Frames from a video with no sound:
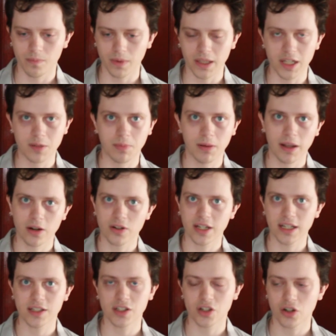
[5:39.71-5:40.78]
Each player
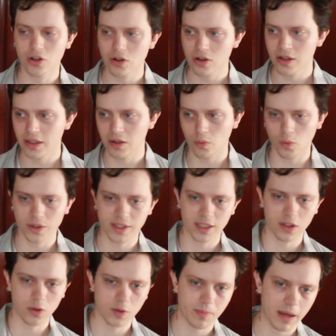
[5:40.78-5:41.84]
takes a turn, and then once it
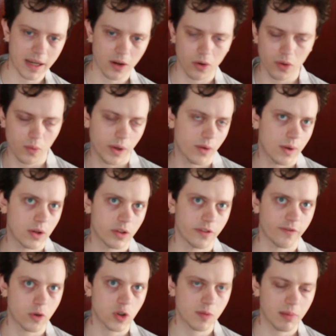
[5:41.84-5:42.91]
goes back all the way around to the
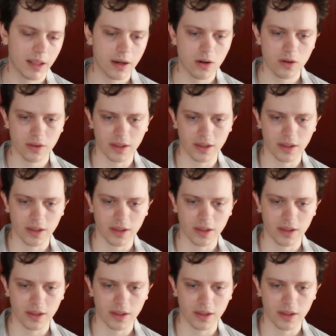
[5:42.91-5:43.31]
first player,